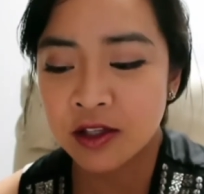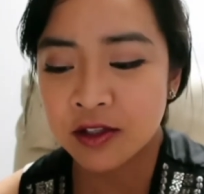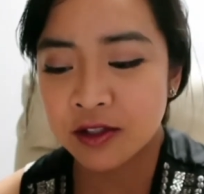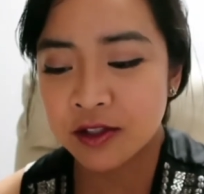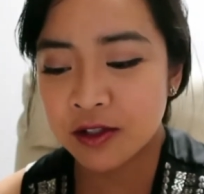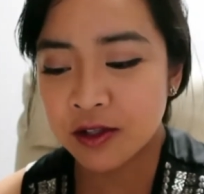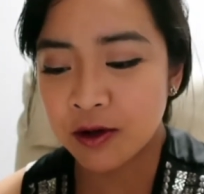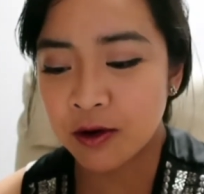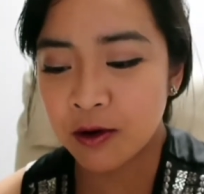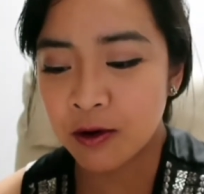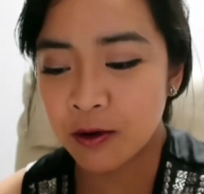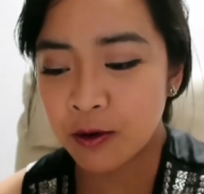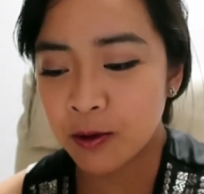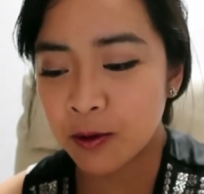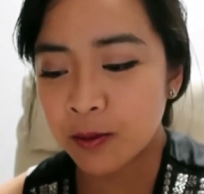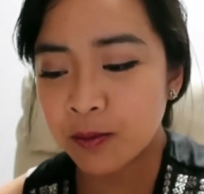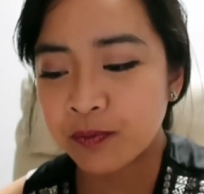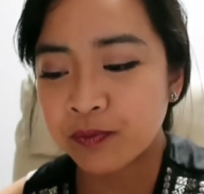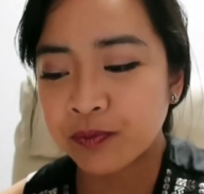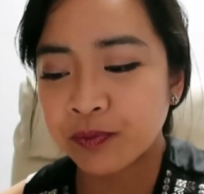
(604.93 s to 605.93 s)

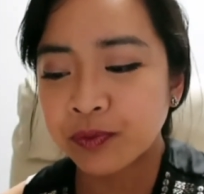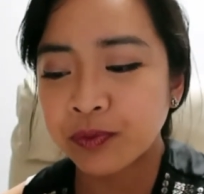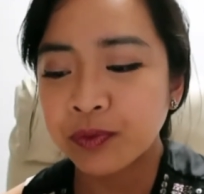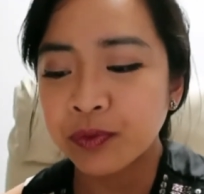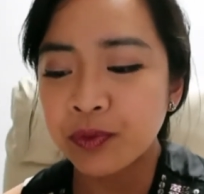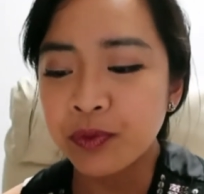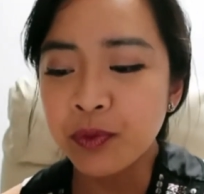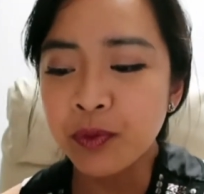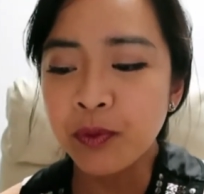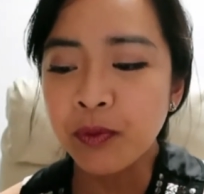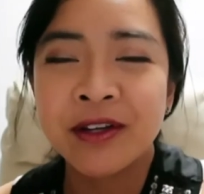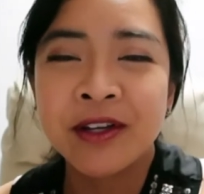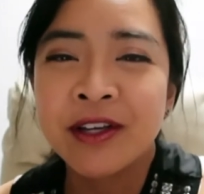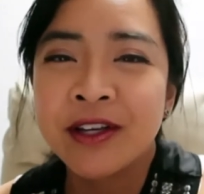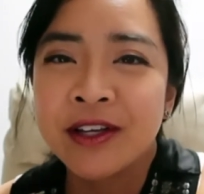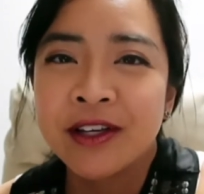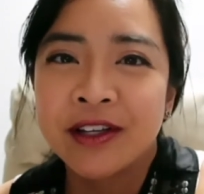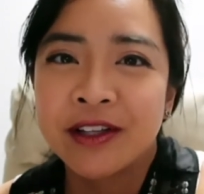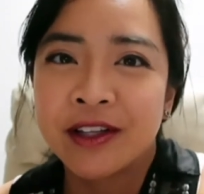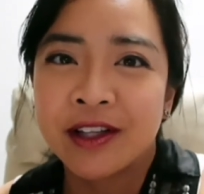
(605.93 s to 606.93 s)
So
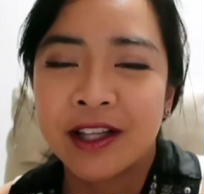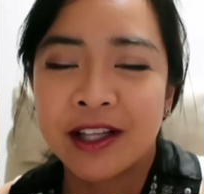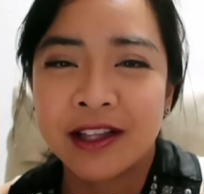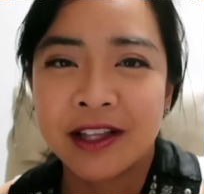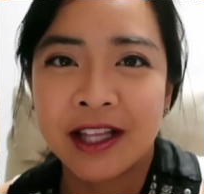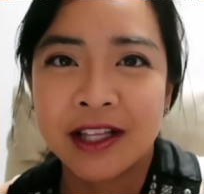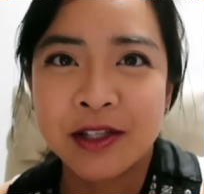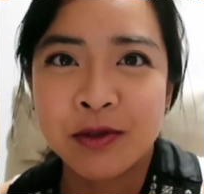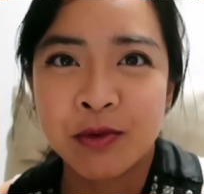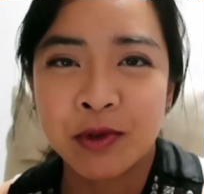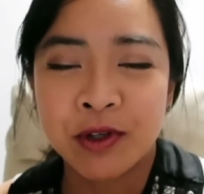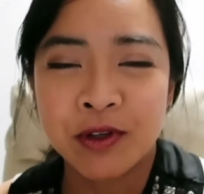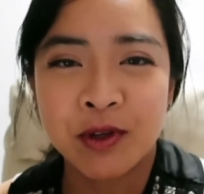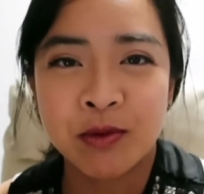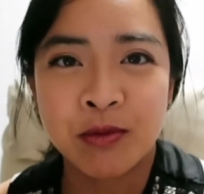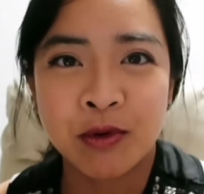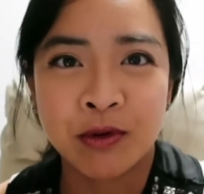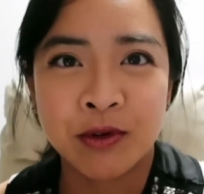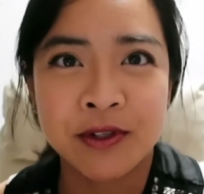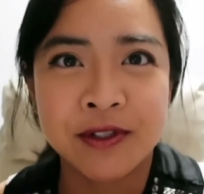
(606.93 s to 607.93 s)
that's one of
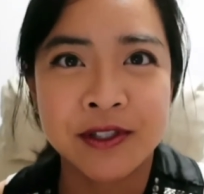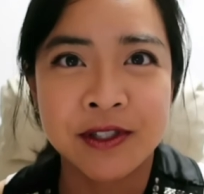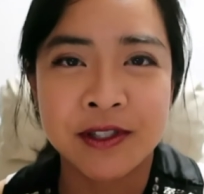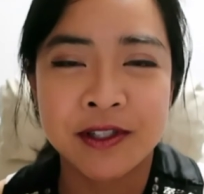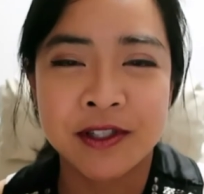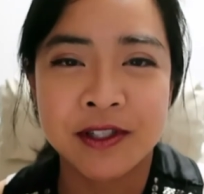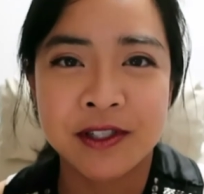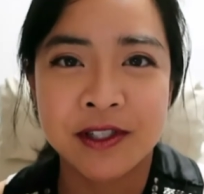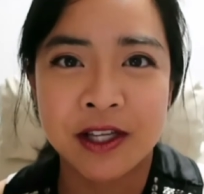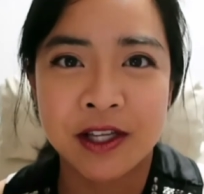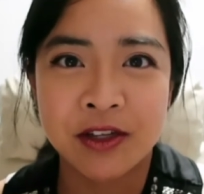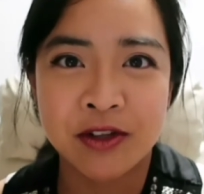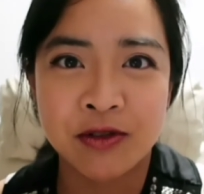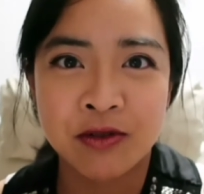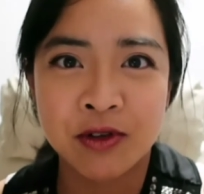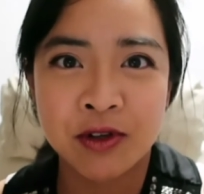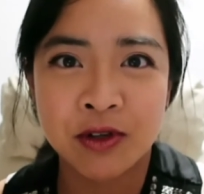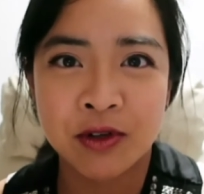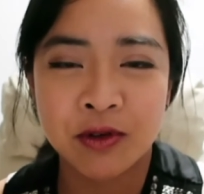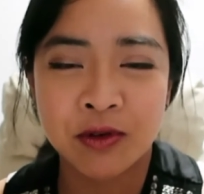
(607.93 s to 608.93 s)
the bonuses, is that
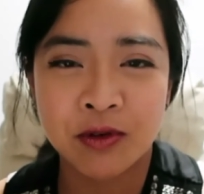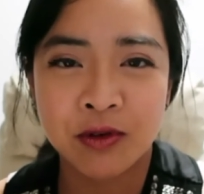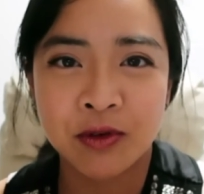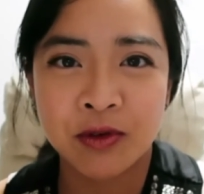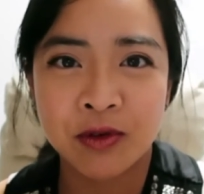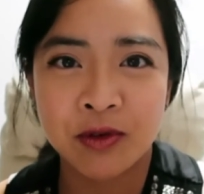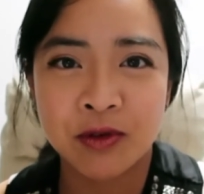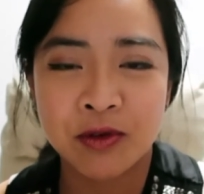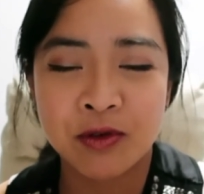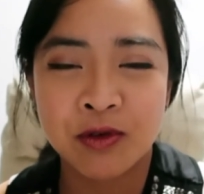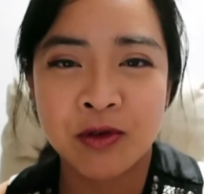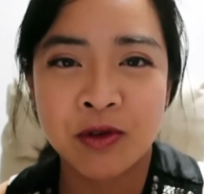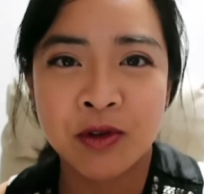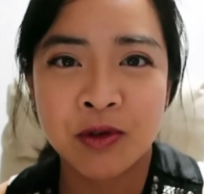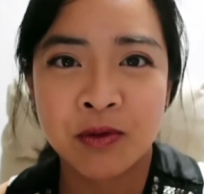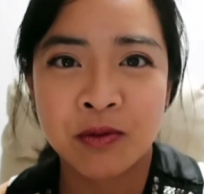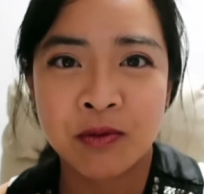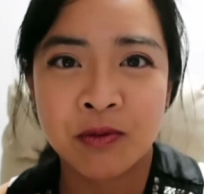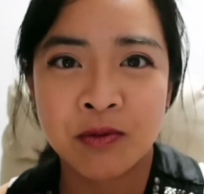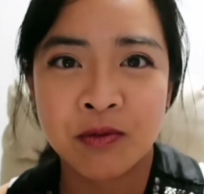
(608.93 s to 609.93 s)
you can
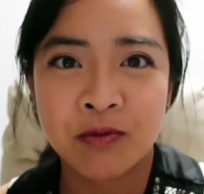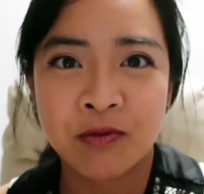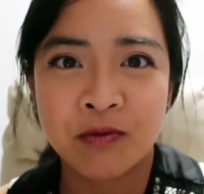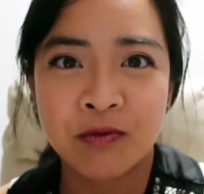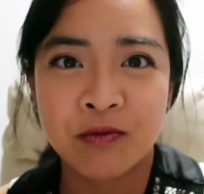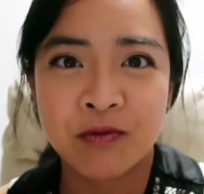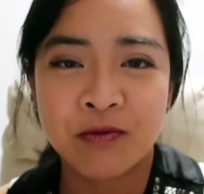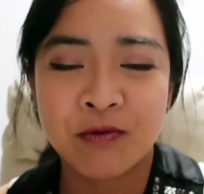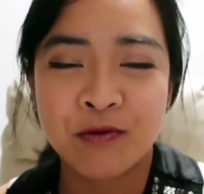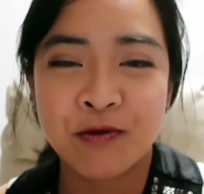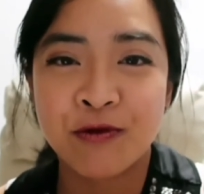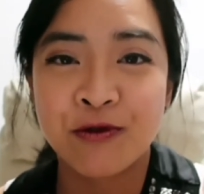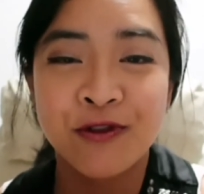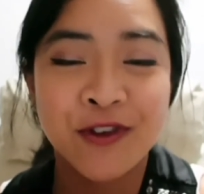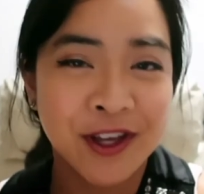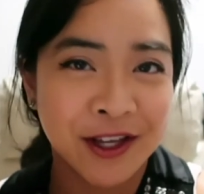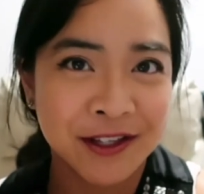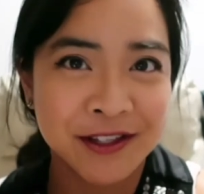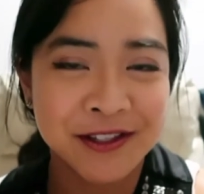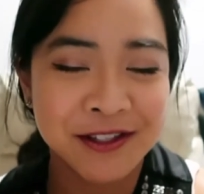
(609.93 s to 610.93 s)

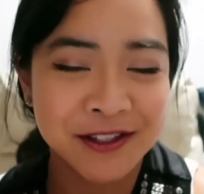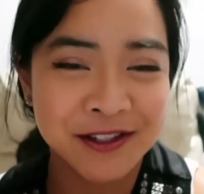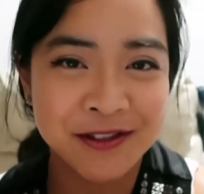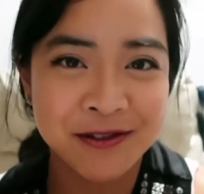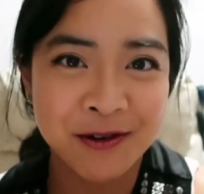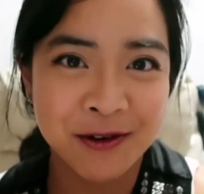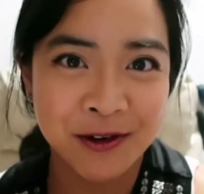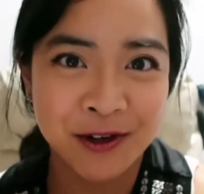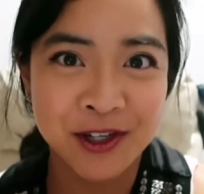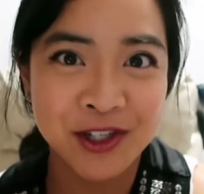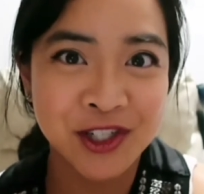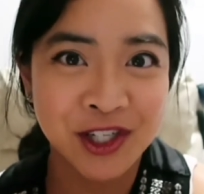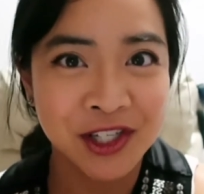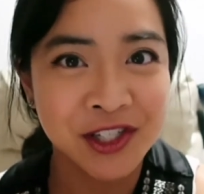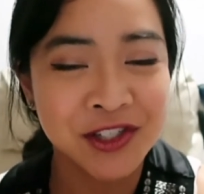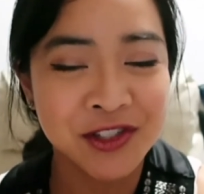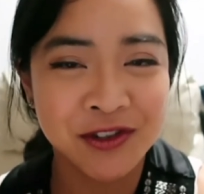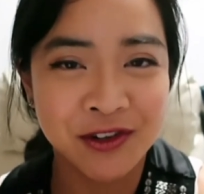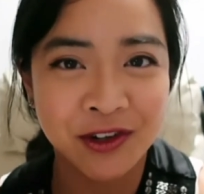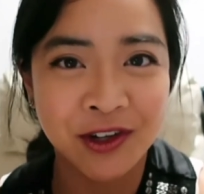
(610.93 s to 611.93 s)
fix or
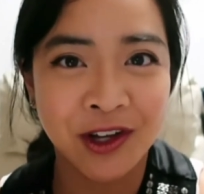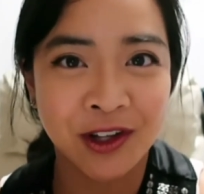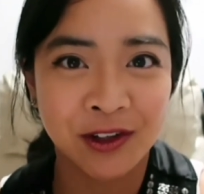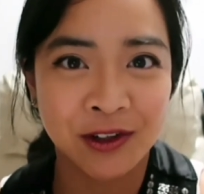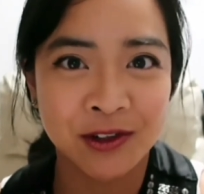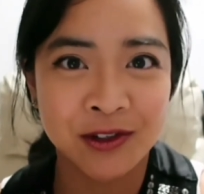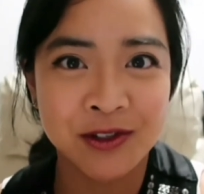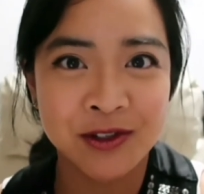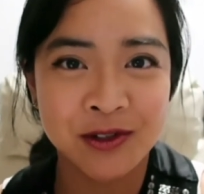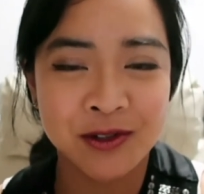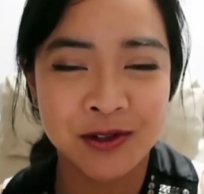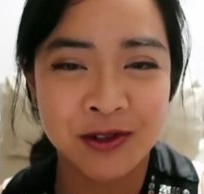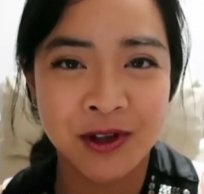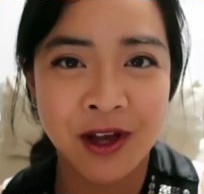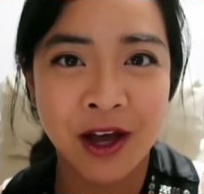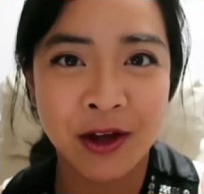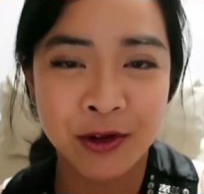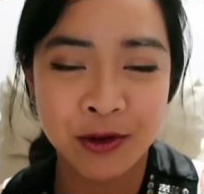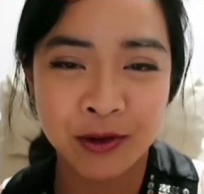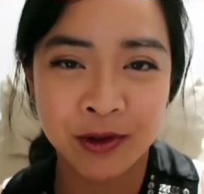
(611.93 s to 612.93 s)
adjust your color to
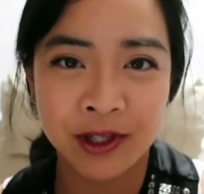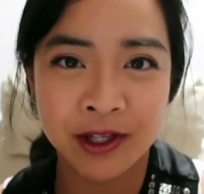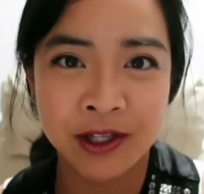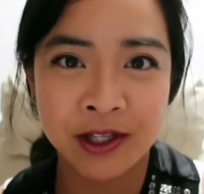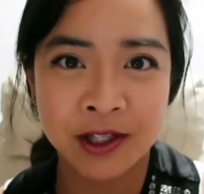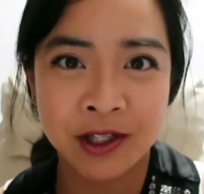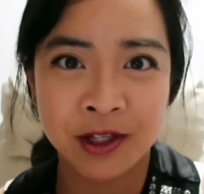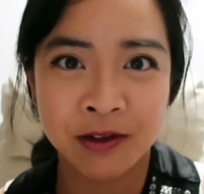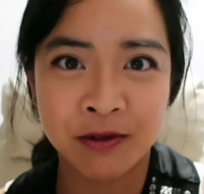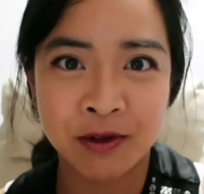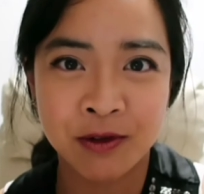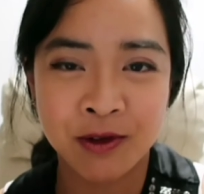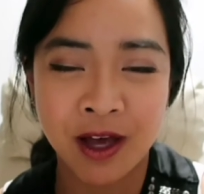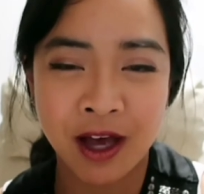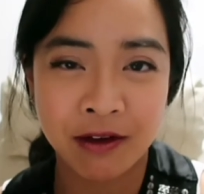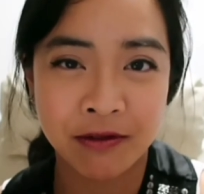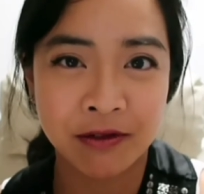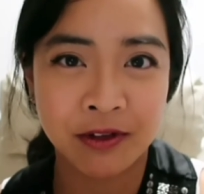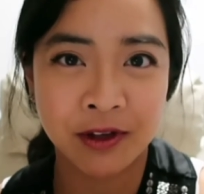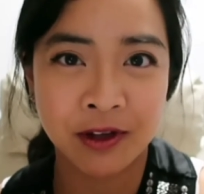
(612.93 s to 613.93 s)
how you like it if you
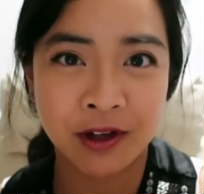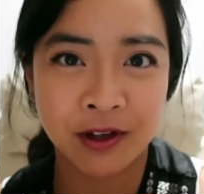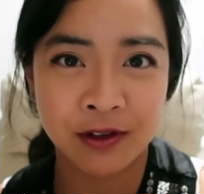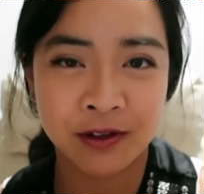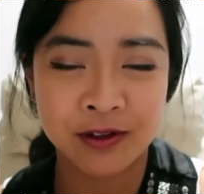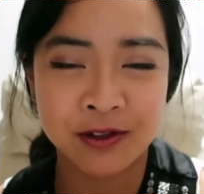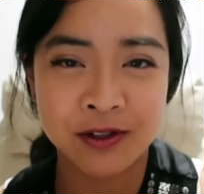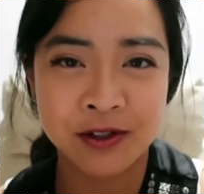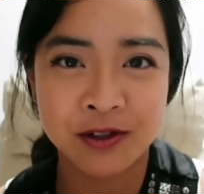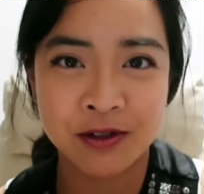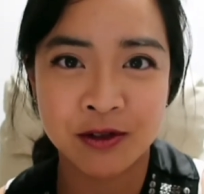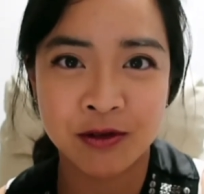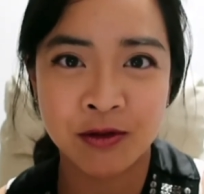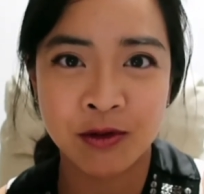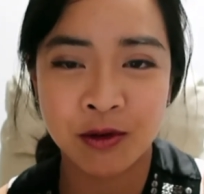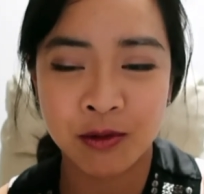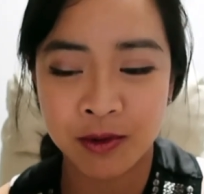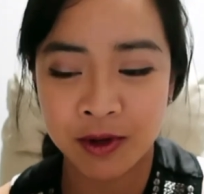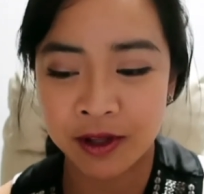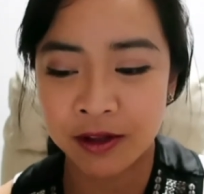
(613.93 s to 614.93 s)
have the colors to
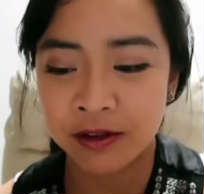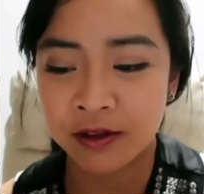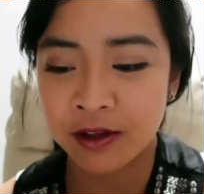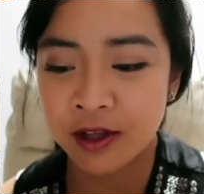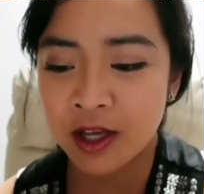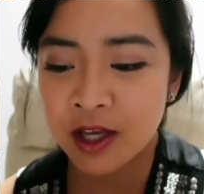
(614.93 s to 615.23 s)
do it with.